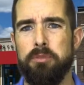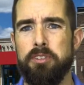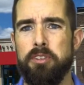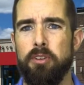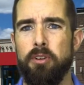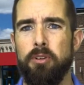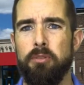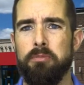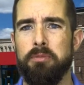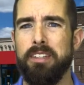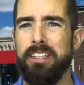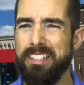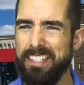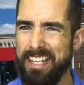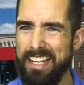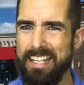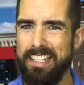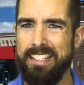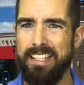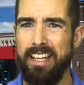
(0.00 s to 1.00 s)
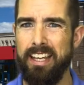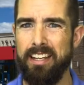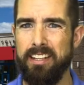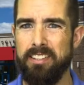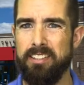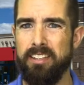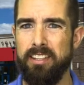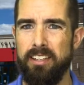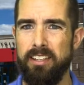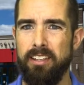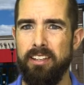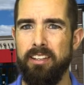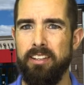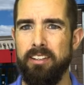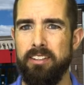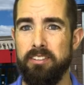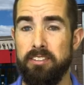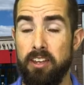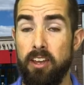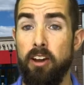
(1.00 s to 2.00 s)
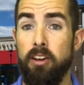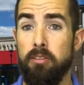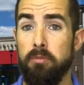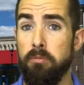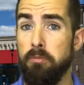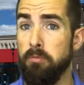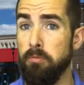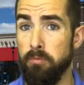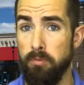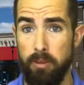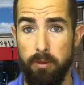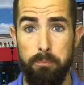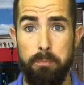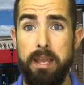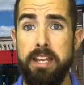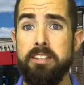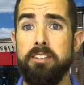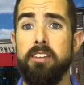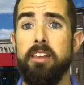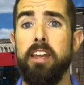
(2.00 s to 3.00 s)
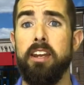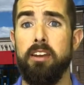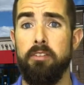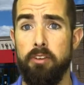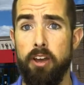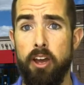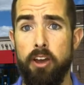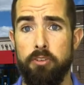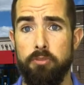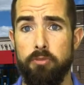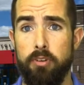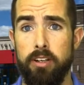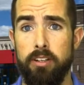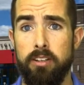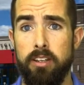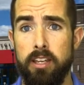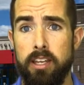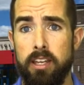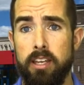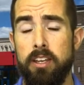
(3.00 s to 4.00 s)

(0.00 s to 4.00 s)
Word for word: So this index is a, a baseline of one hundred.